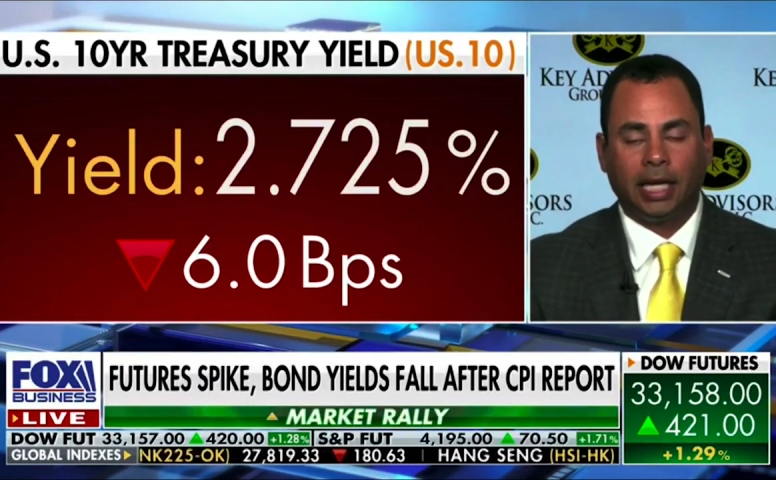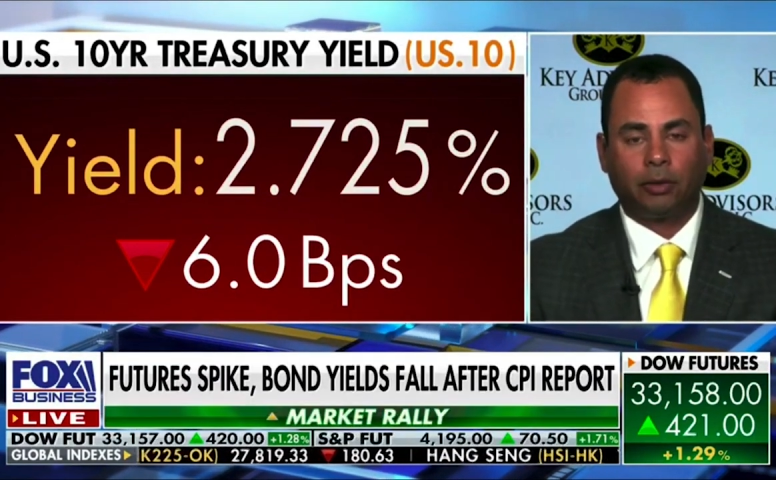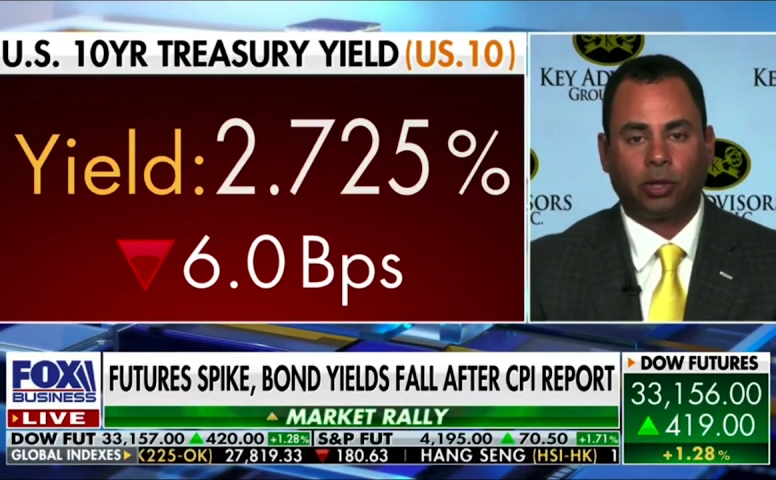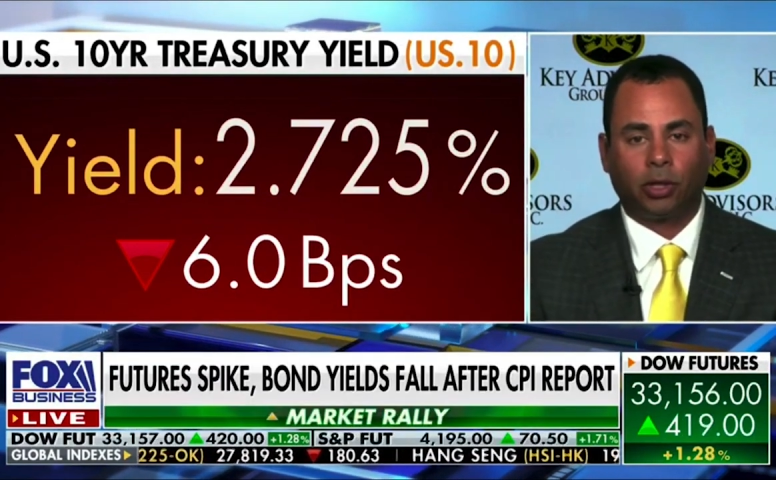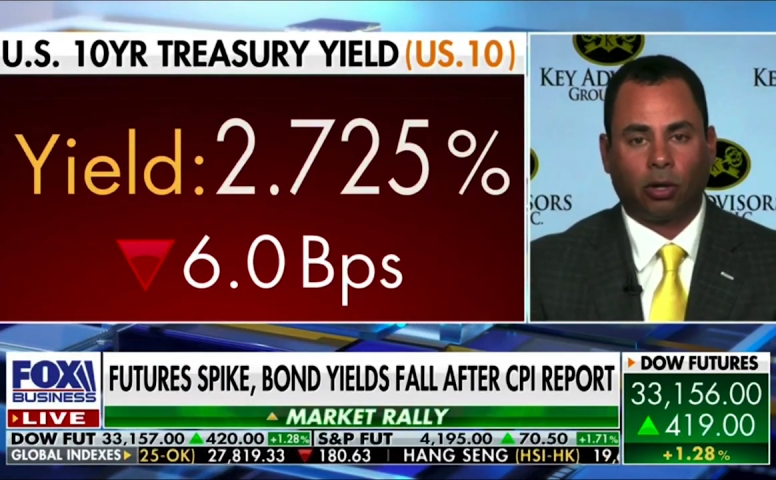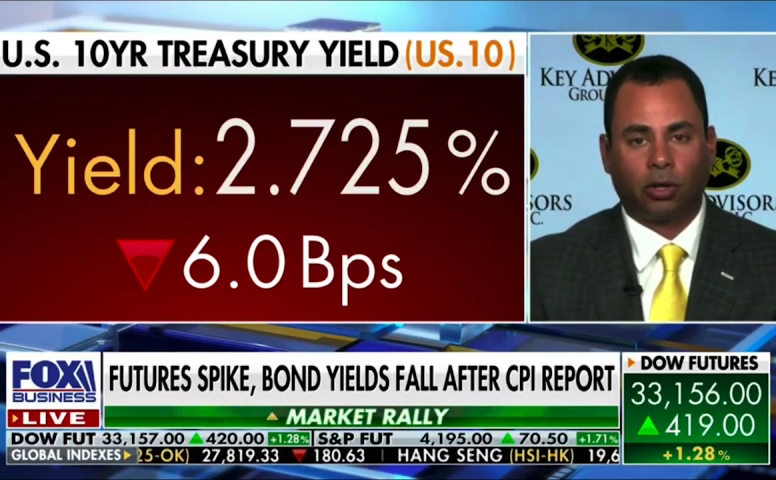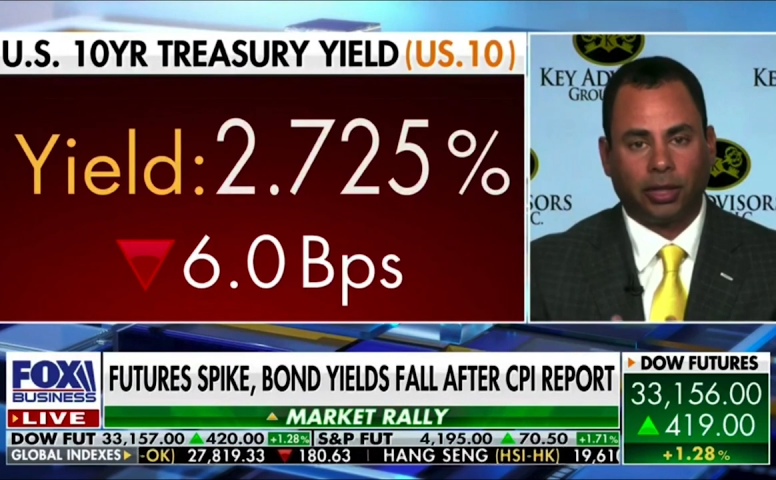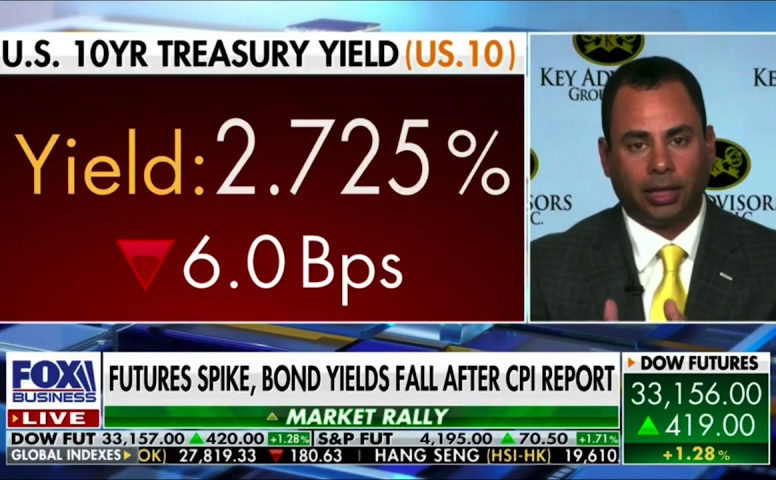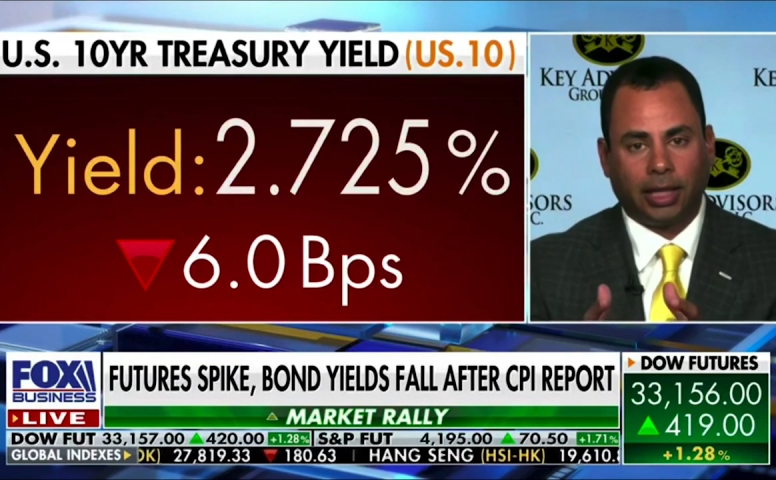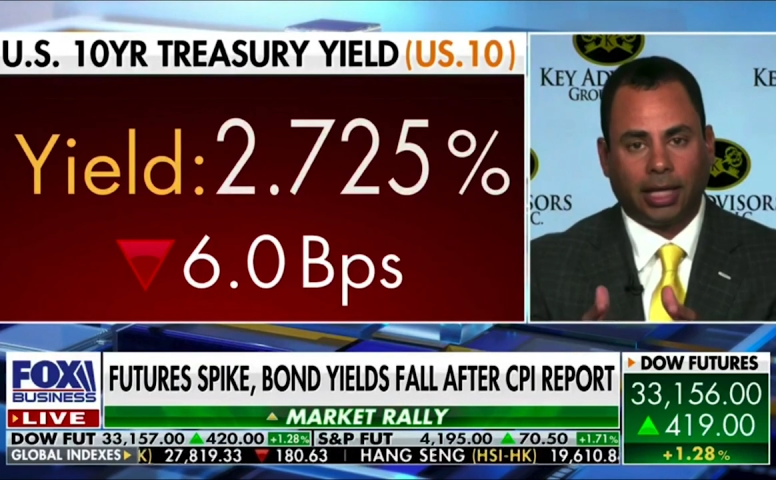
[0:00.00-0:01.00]
in regards to
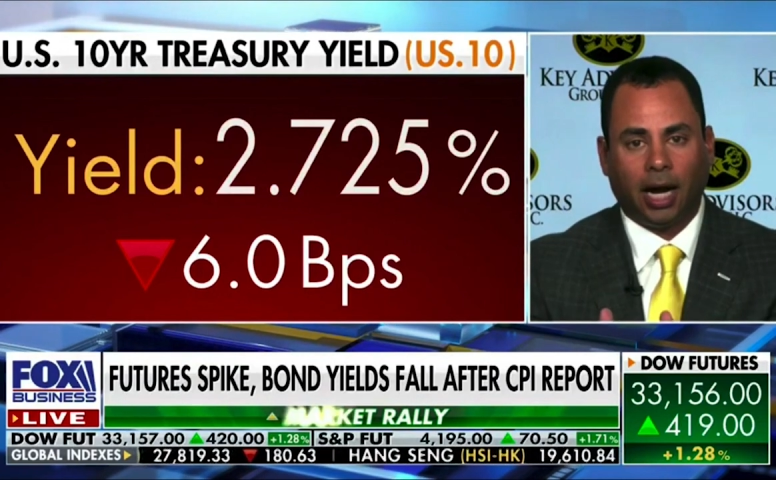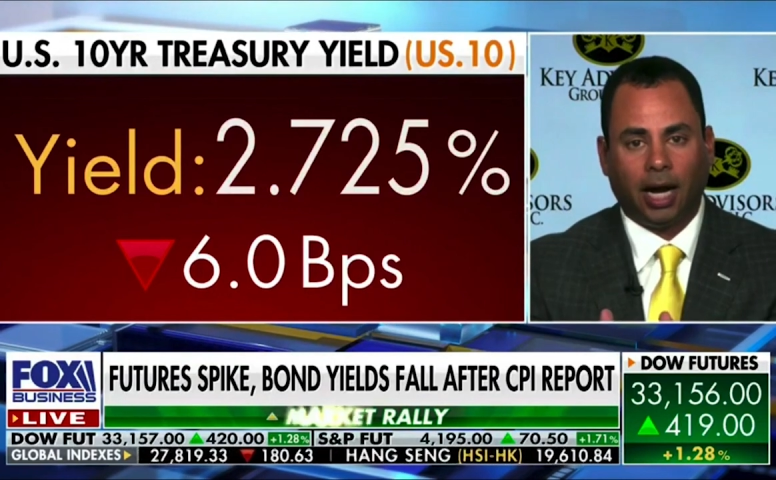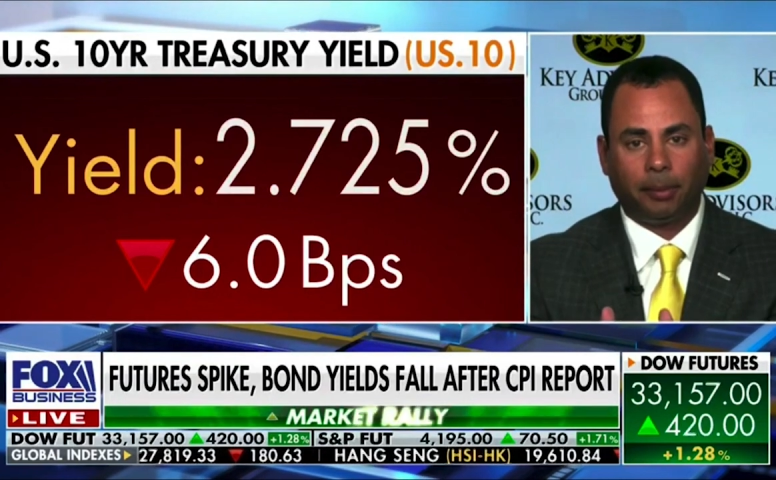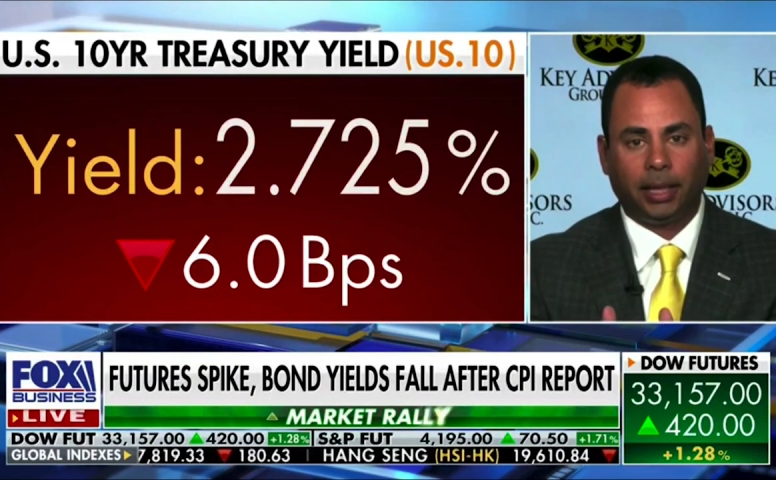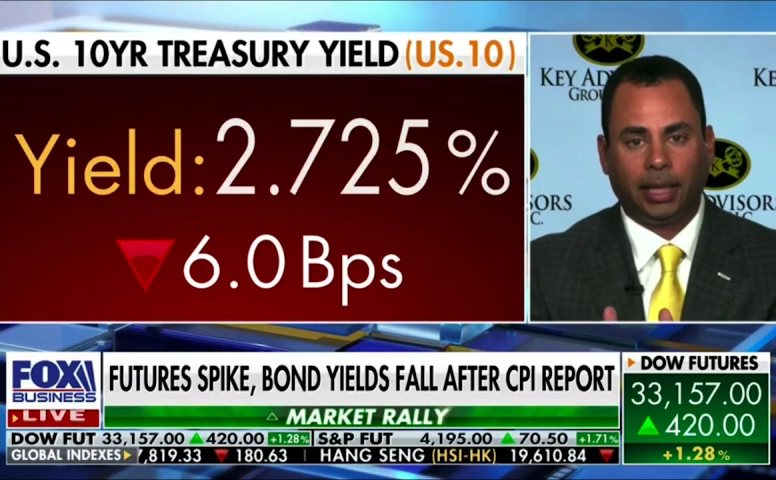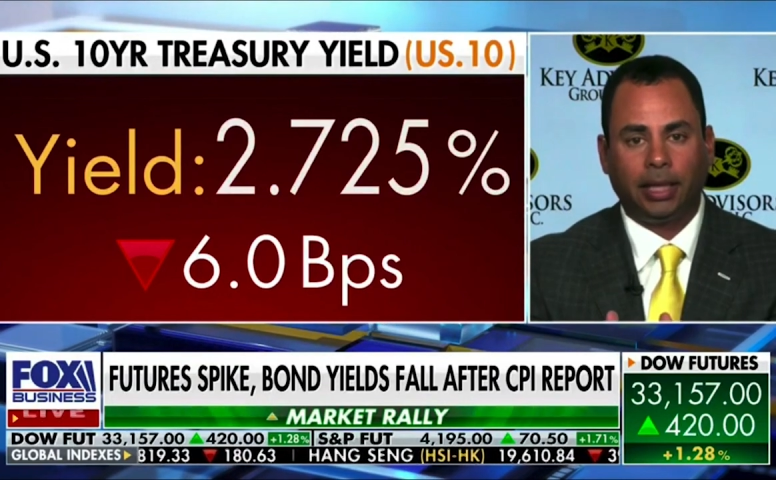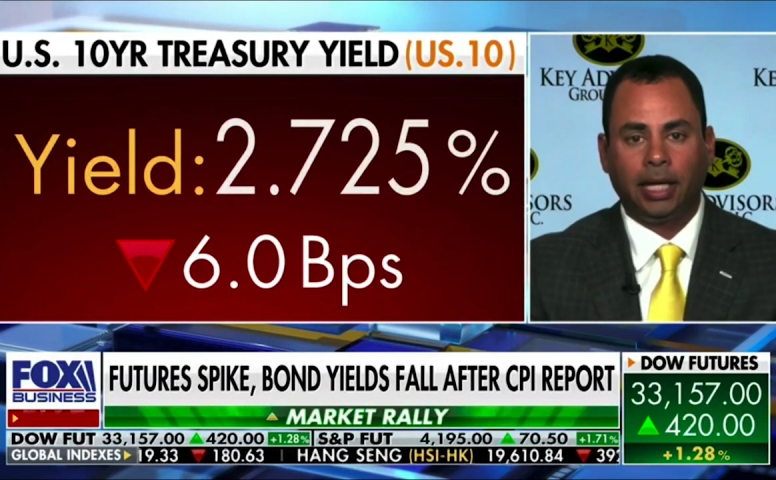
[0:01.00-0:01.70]
the economy.